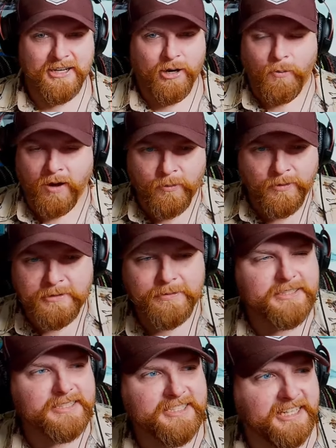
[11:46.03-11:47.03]
Well, I wonder
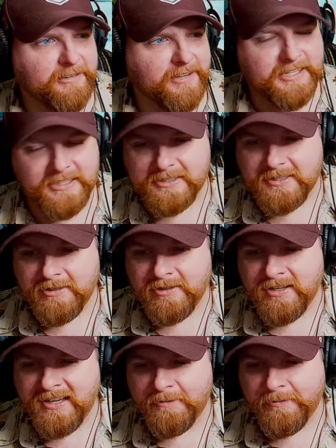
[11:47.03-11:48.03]
what the secret is.
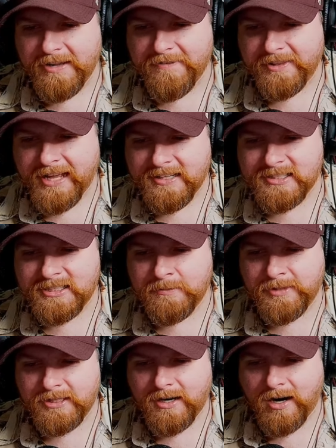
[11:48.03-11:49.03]
We have a lot of
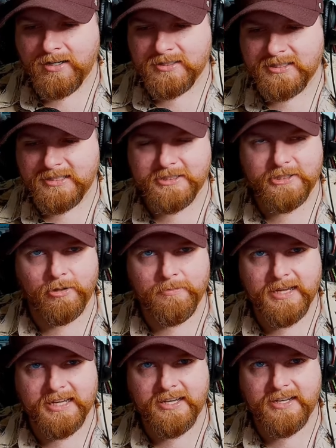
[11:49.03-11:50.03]
similar cars that don't
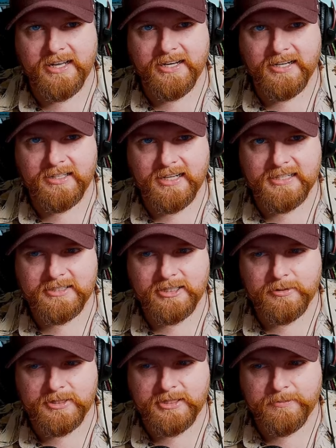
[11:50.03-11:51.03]
make it, and then a lot
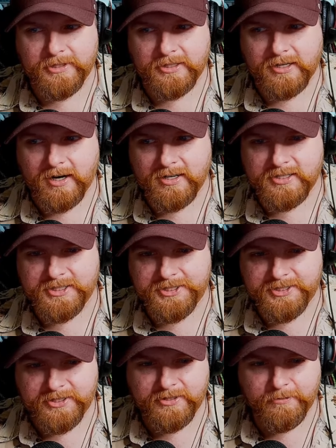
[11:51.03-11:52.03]
of similar cars
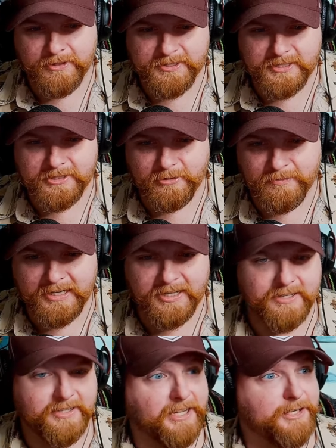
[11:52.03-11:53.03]
to the ones that don't make
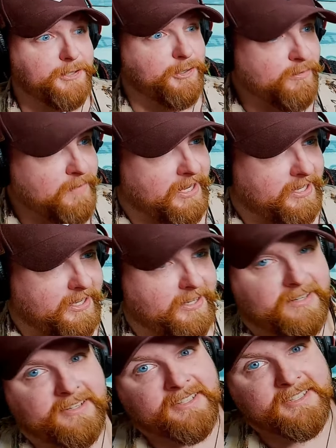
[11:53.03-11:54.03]
it that do make it.